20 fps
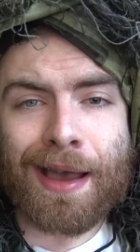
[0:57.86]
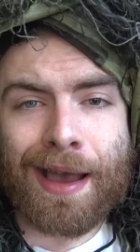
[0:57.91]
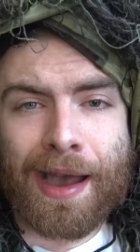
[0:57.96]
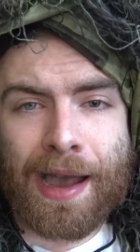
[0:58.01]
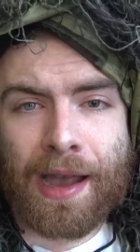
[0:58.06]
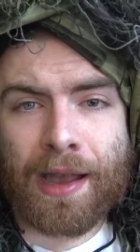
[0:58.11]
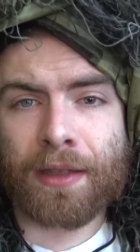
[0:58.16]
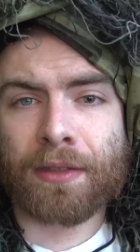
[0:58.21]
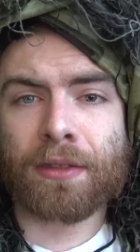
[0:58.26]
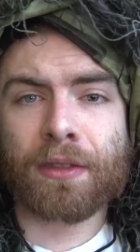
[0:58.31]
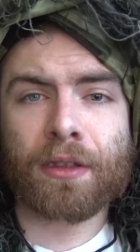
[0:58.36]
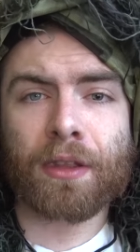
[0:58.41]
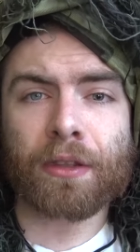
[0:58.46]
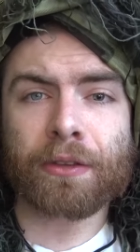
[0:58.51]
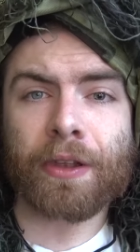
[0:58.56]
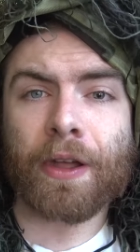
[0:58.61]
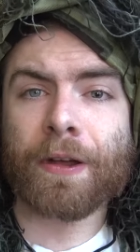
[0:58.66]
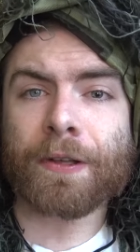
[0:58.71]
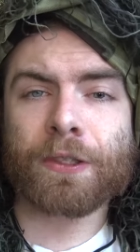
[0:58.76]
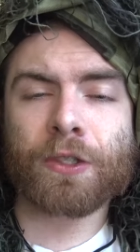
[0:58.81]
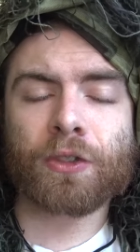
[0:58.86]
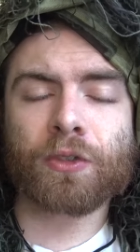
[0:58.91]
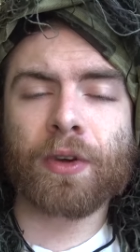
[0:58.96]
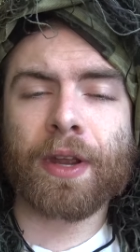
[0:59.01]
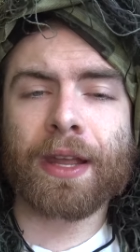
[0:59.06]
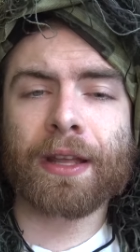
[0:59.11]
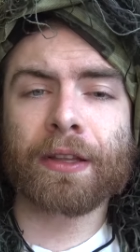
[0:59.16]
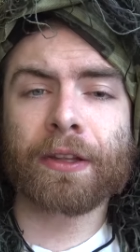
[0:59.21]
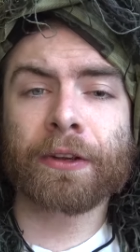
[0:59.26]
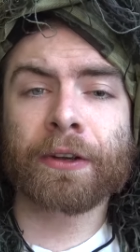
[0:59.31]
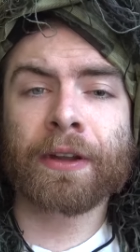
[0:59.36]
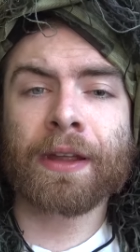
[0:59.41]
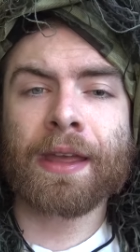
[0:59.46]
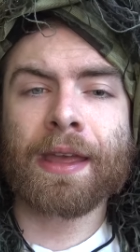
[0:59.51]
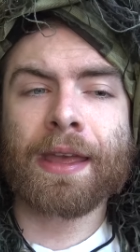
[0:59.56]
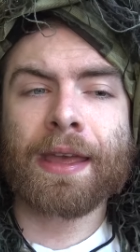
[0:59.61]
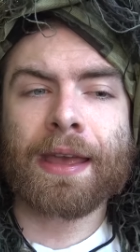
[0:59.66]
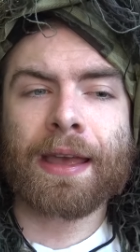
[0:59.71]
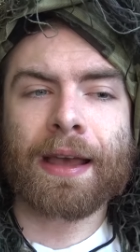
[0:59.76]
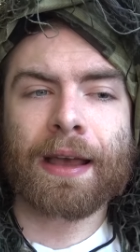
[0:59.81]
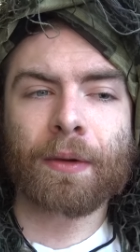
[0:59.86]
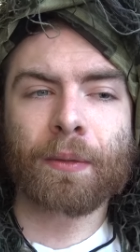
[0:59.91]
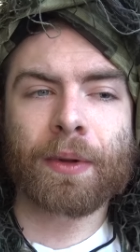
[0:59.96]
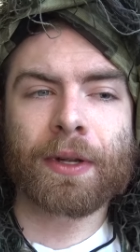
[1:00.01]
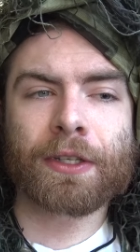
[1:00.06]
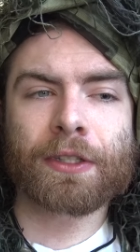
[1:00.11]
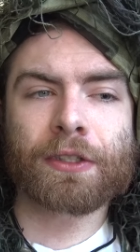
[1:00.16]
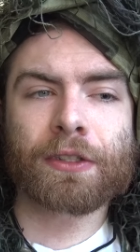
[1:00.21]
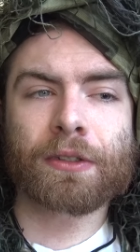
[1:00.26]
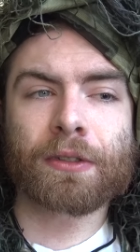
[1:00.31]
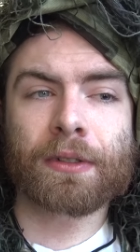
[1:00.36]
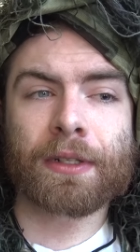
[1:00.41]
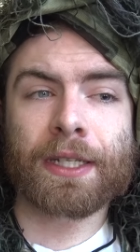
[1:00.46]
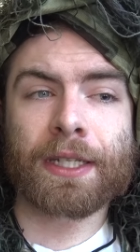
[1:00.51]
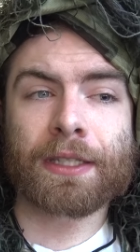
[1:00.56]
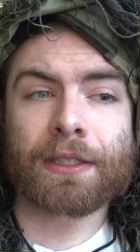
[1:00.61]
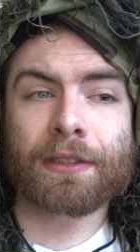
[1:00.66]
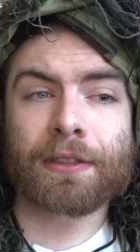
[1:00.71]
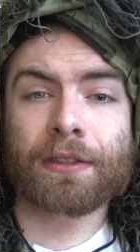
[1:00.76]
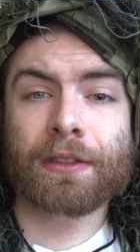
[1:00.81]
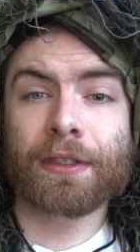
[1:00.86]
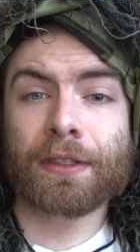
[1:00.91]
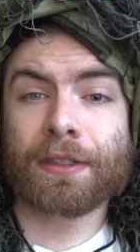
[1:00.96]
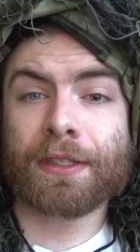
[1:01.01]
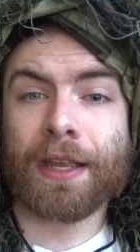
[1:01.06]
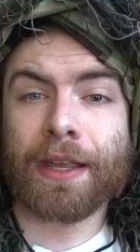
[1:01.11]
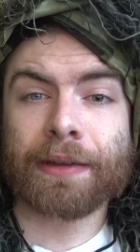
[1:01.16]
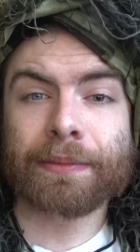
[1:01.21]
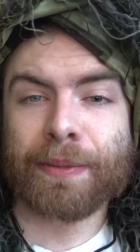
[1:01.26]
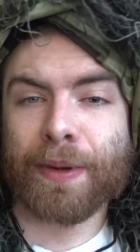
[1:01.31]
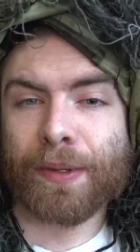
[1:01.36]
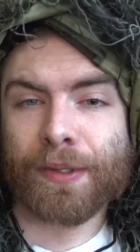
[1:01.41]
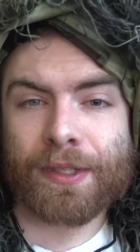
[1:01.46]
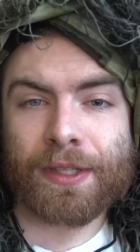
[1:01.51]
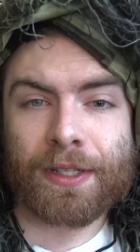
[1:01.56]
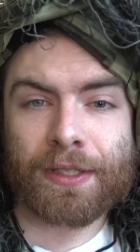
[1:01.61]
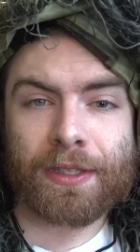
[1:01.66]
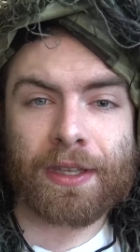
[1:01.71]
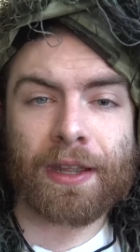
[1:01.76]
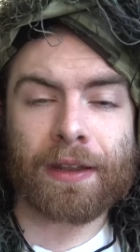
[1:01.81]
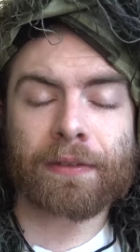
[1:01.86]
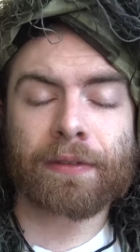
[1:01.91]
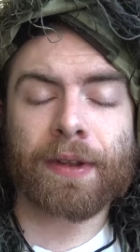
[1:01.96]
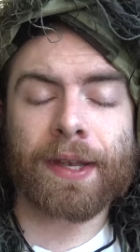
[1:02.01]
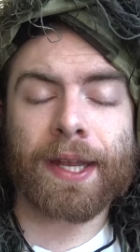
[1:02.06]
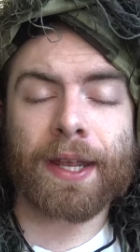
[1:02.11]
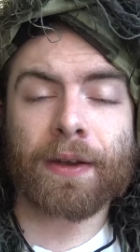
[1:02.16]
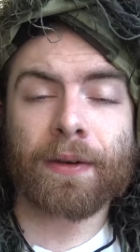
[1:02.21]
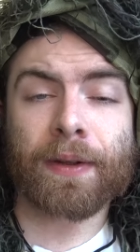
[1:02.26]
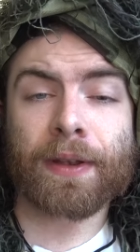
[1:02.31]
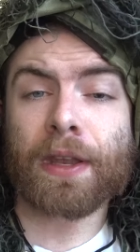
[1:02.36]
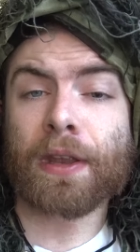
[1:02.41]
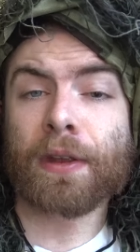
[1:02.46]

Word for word: on the launch trailer which is the second most disliked video in